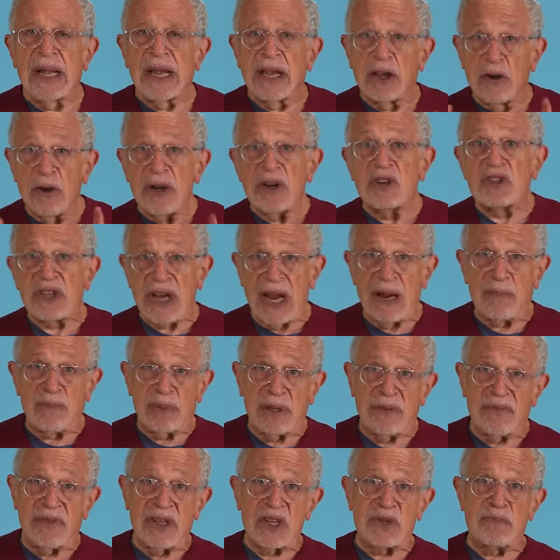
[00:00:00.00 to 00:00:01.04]
A good example
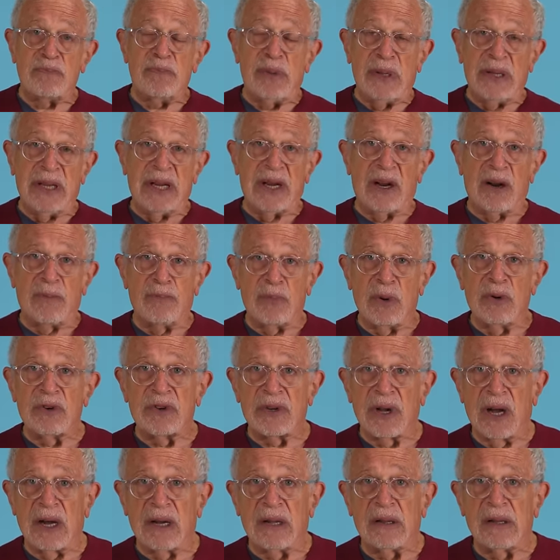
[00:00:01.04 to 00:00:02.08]
of this billionaire
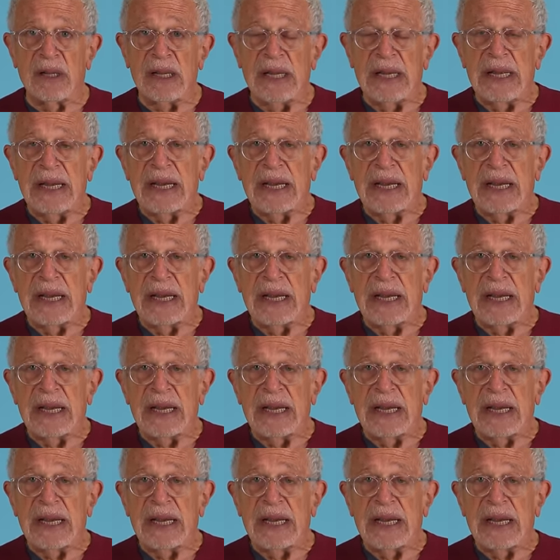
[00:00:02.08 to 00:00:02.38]
boondoggle